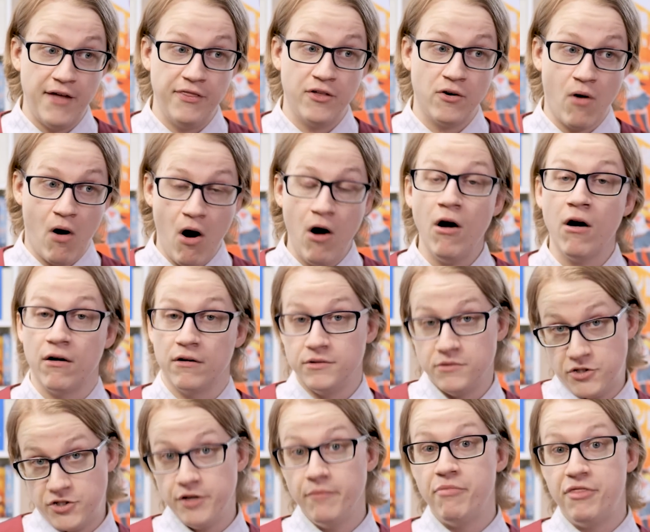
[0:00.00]
and there are
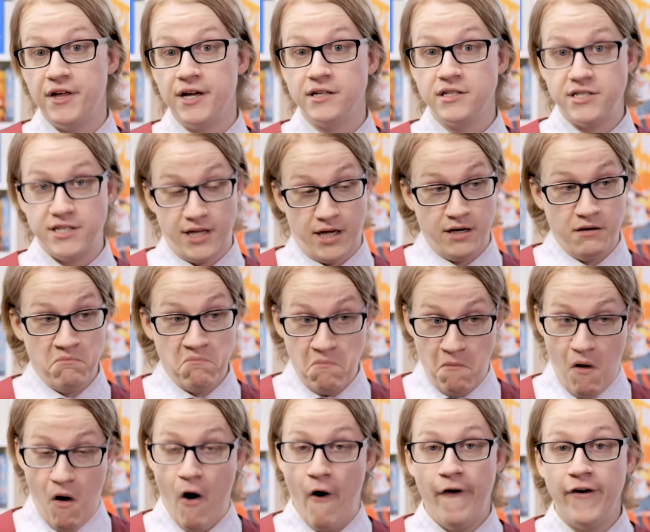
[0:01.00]
some things that
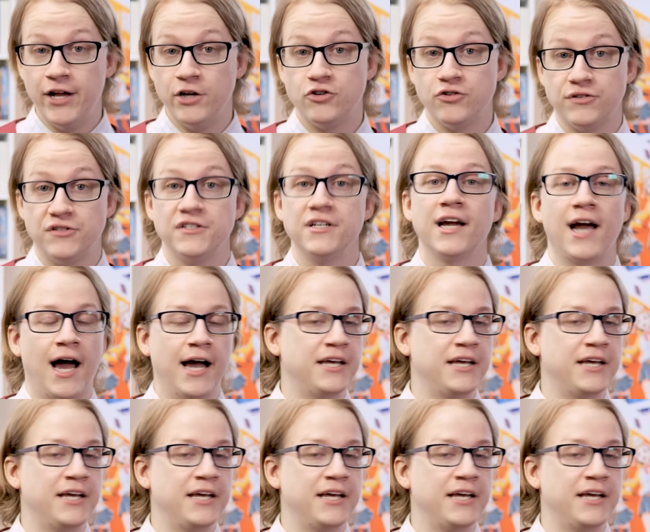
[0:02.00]
are interesting,